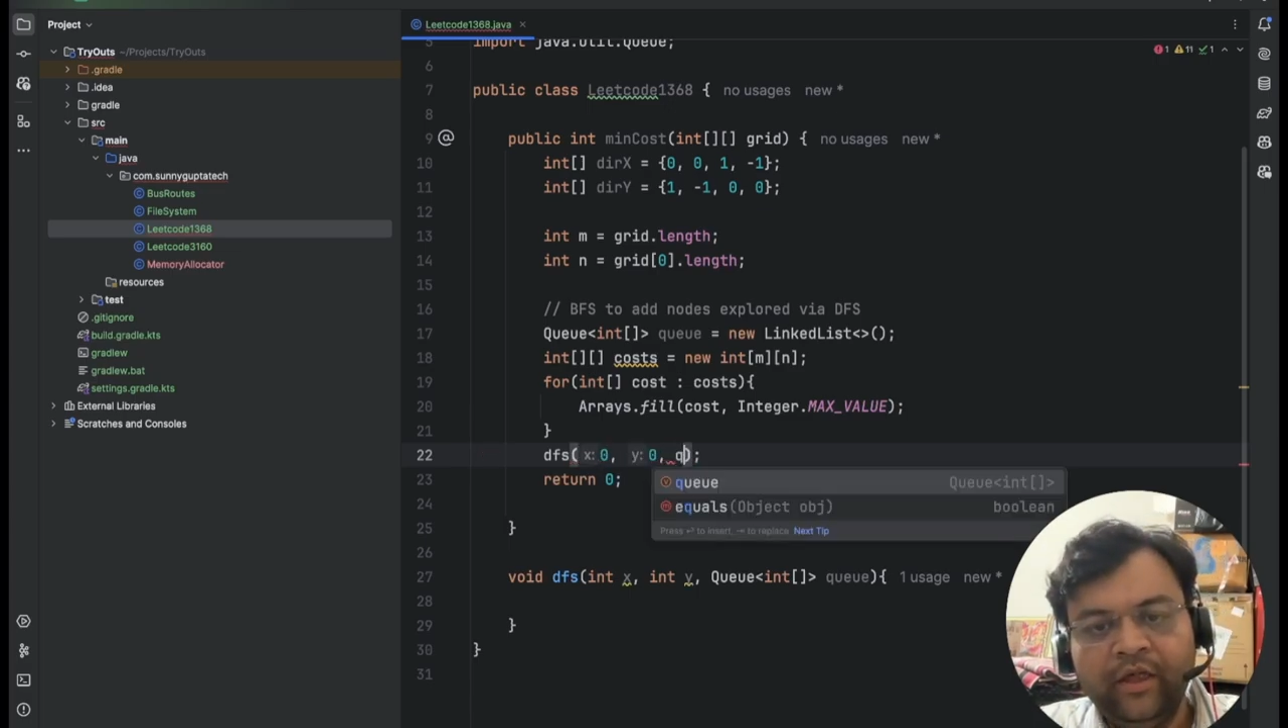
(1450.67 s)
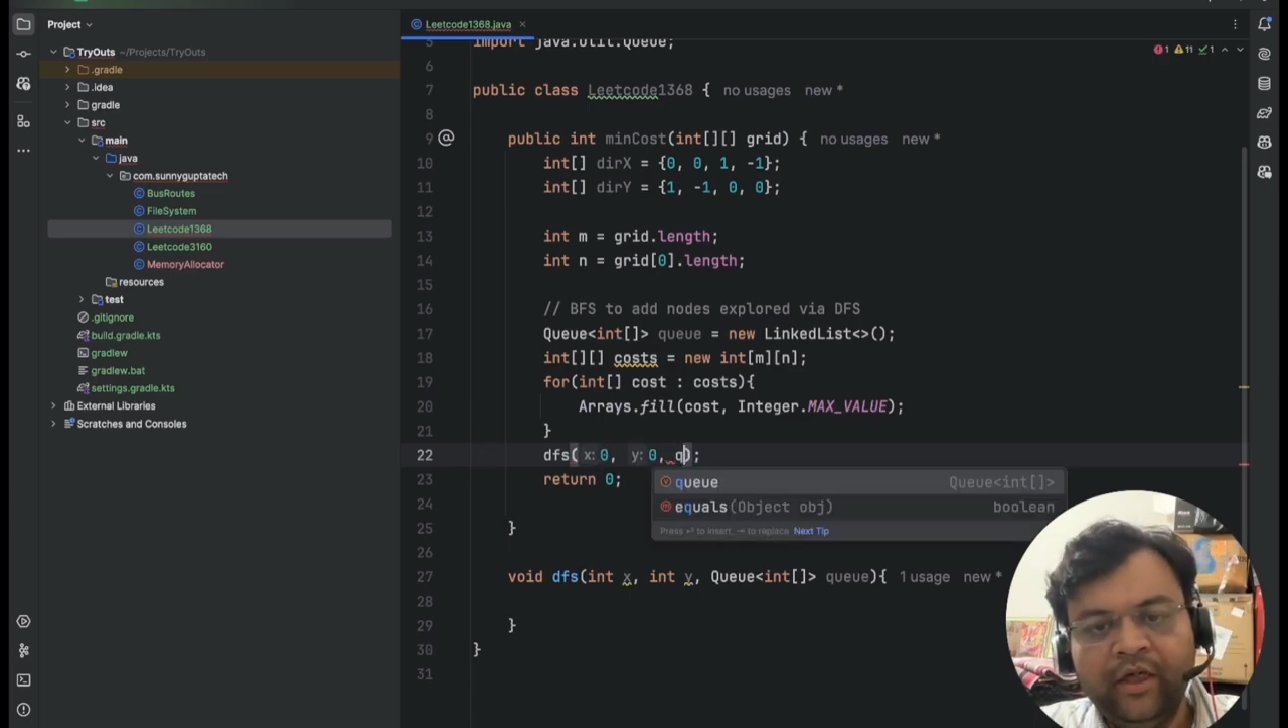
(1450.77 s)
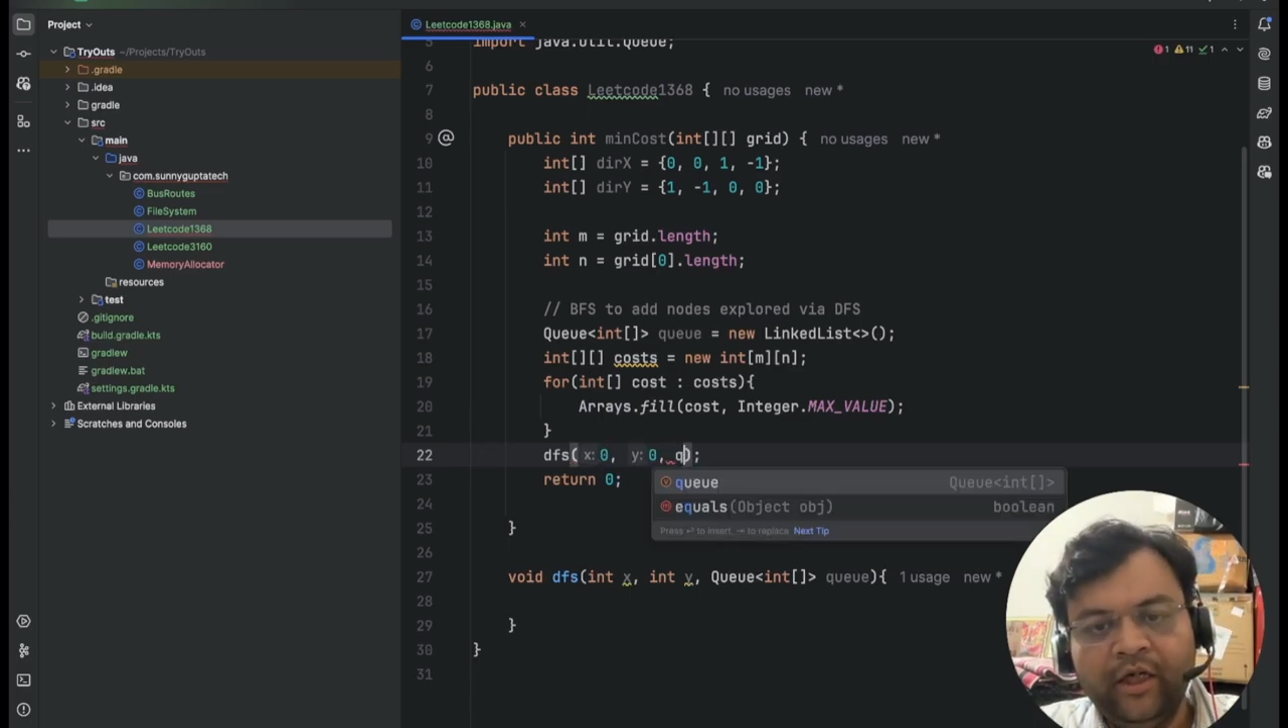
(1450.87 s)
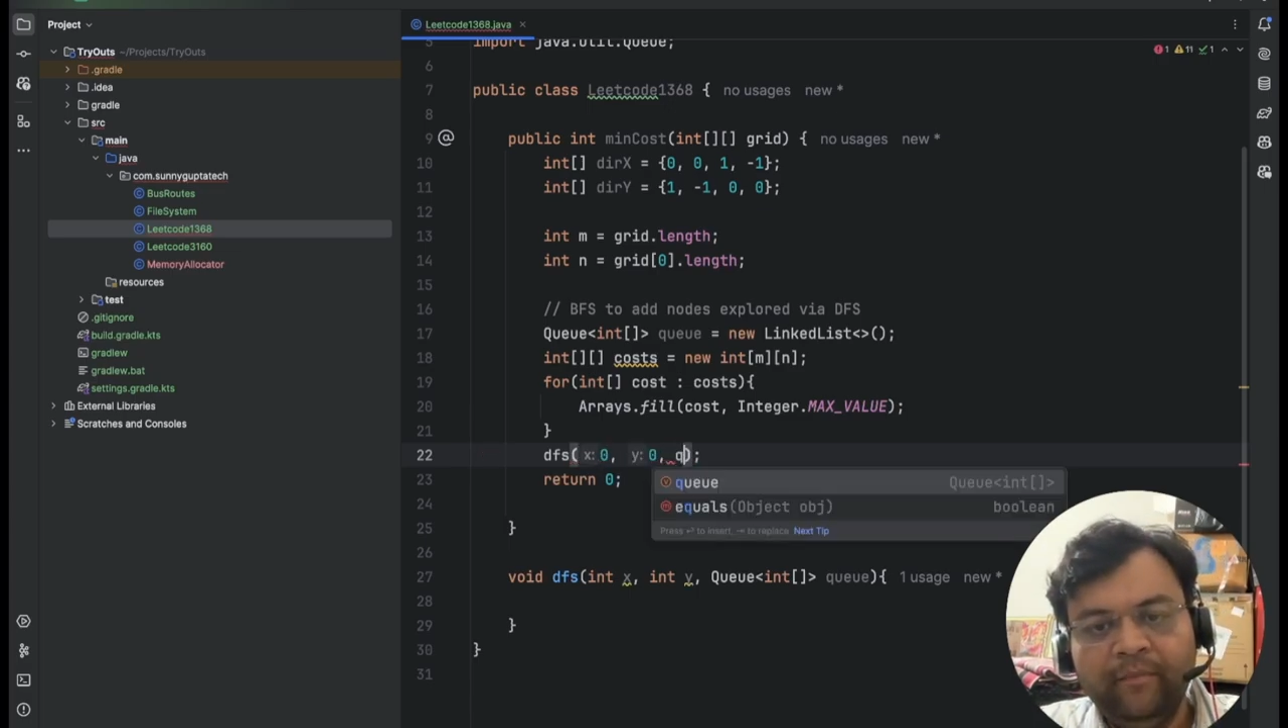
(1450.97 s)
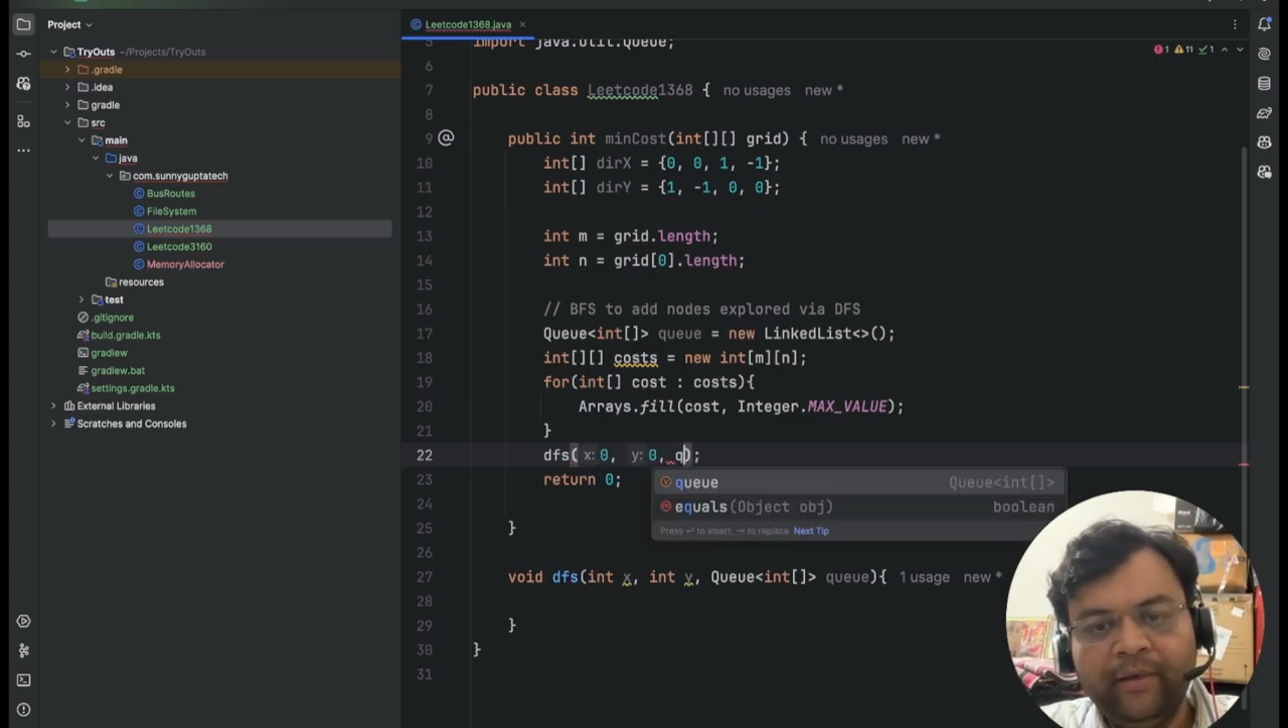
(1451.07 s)

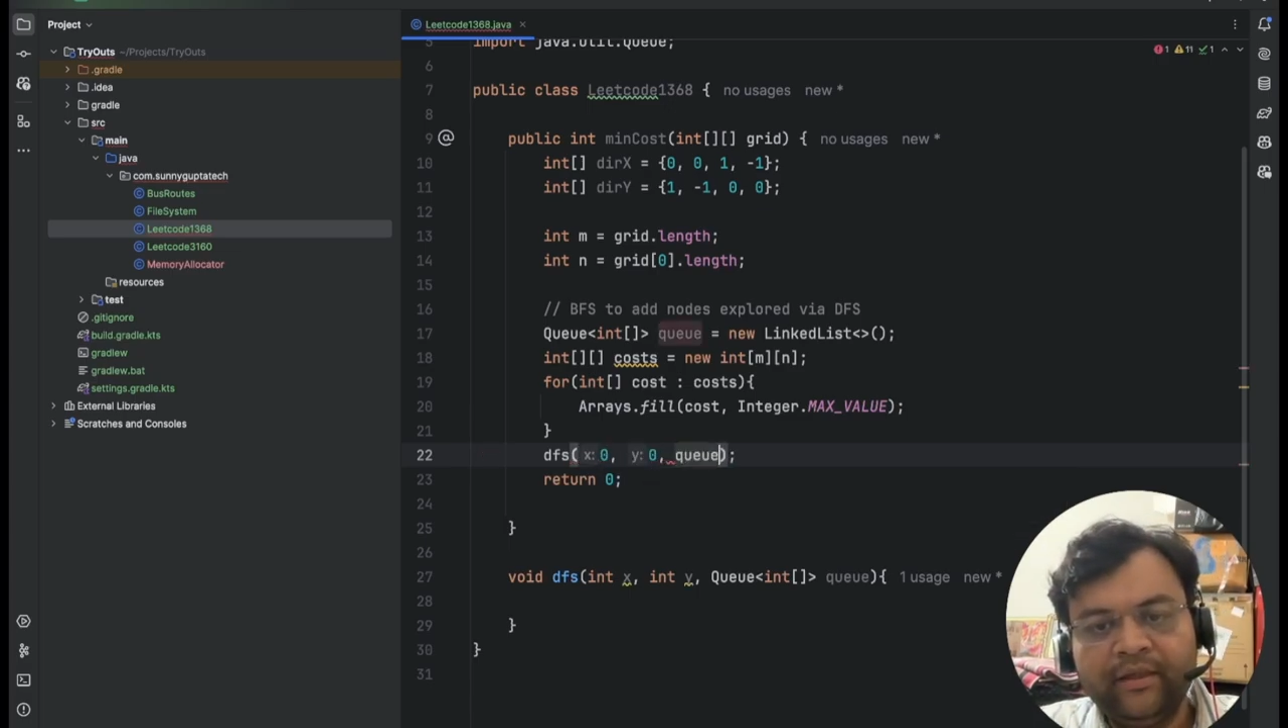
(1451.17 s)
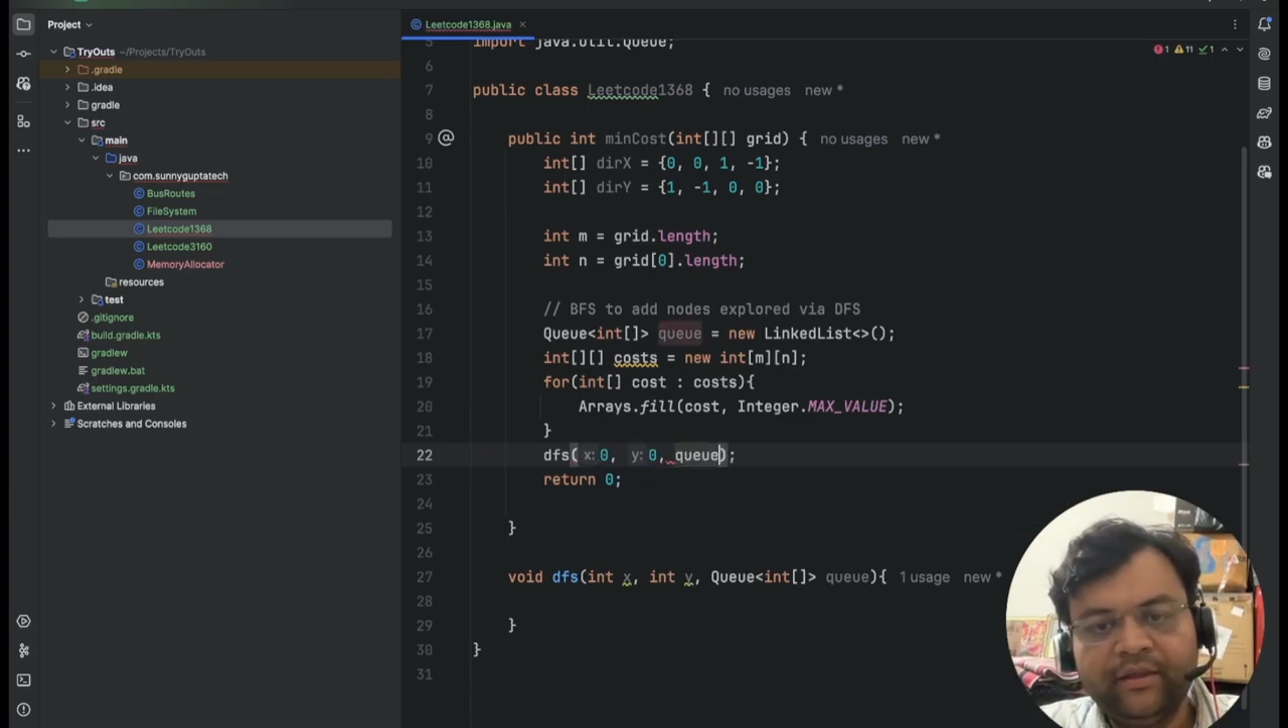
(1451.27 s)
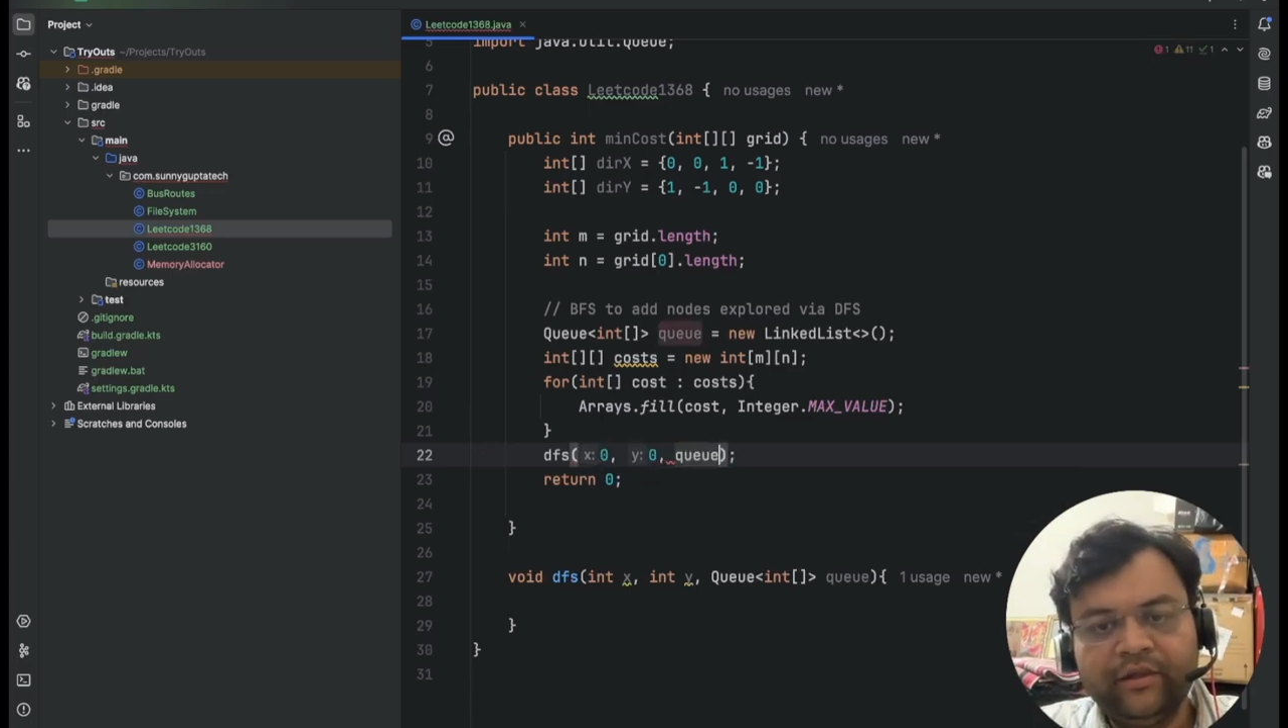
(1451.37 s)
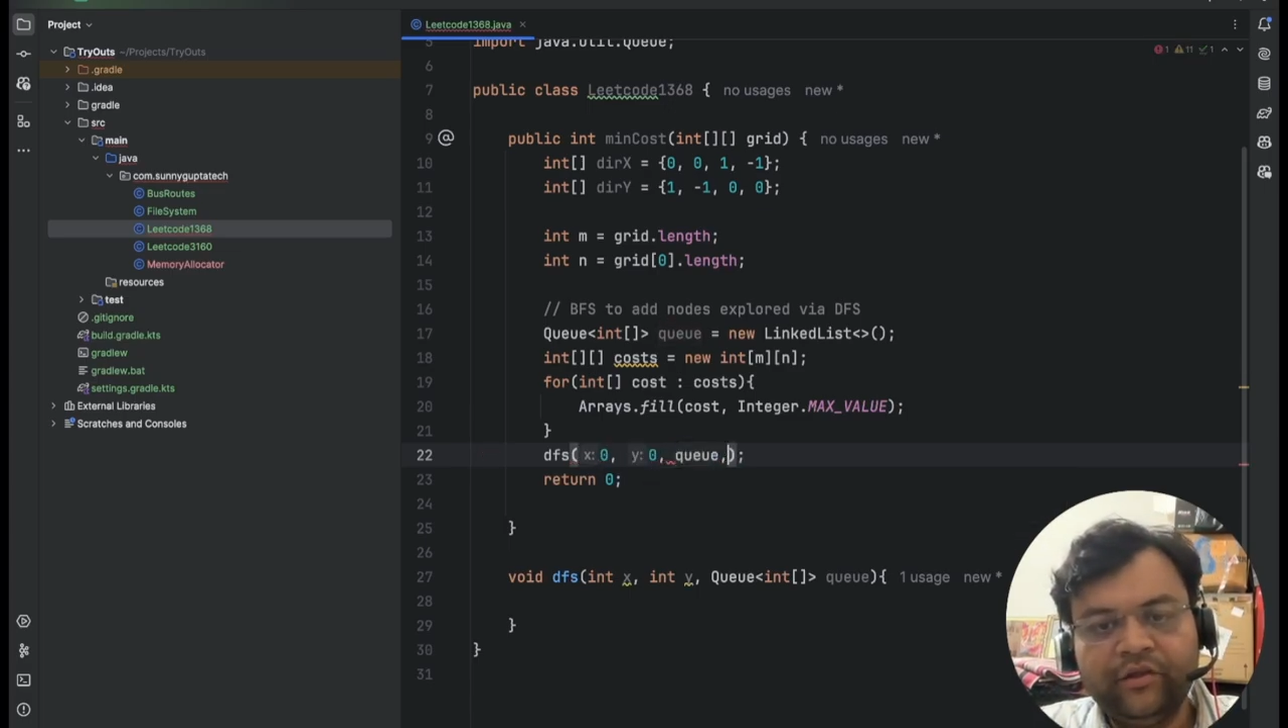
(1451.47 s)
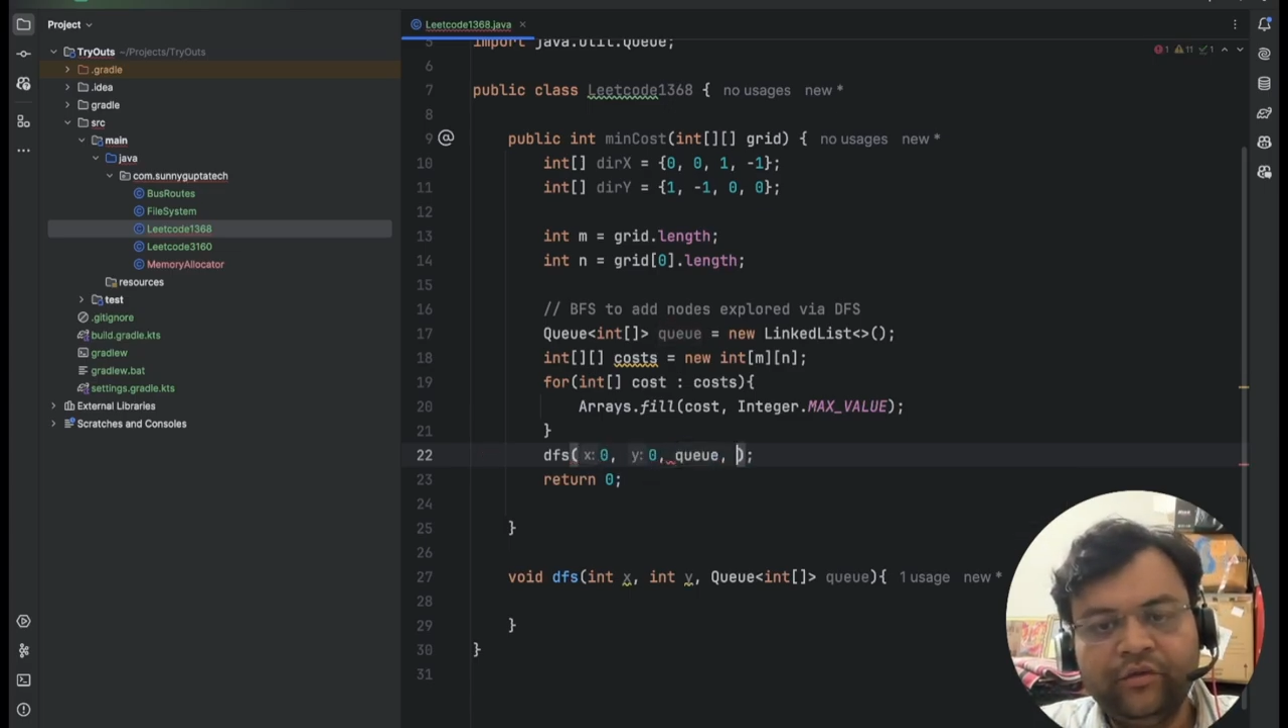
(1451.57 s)
I'll pass
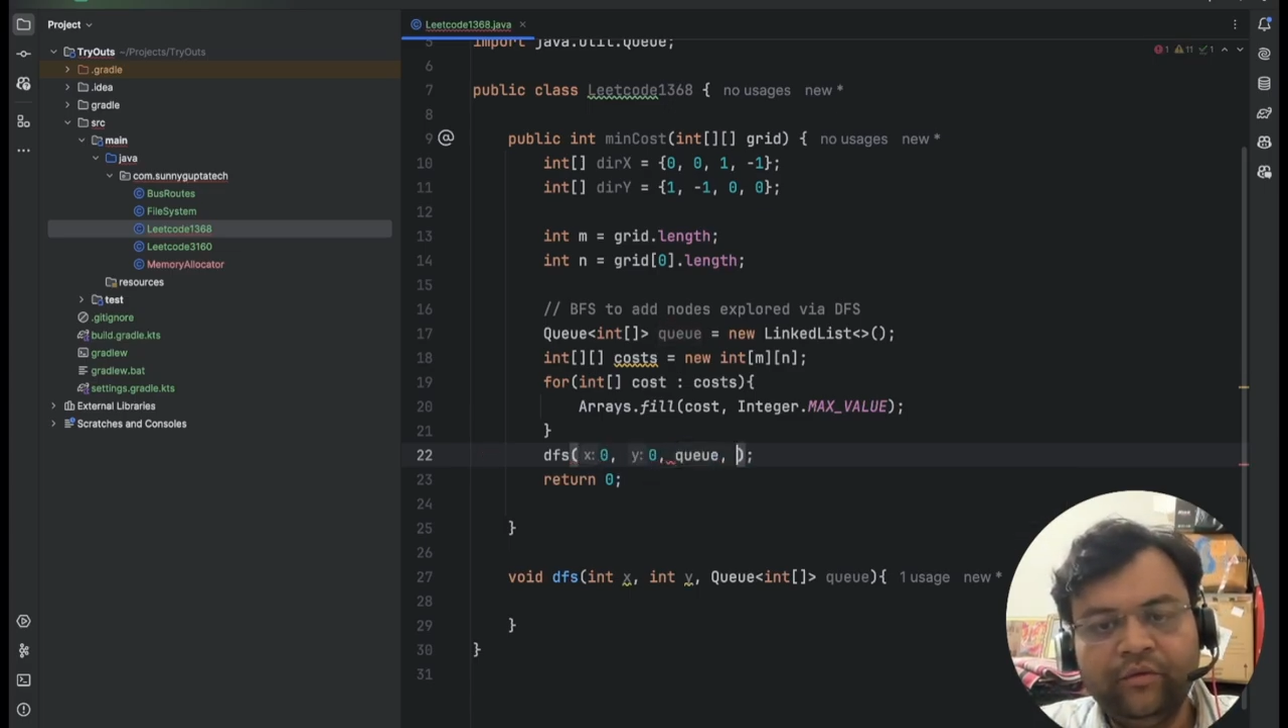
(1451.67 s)
this queue,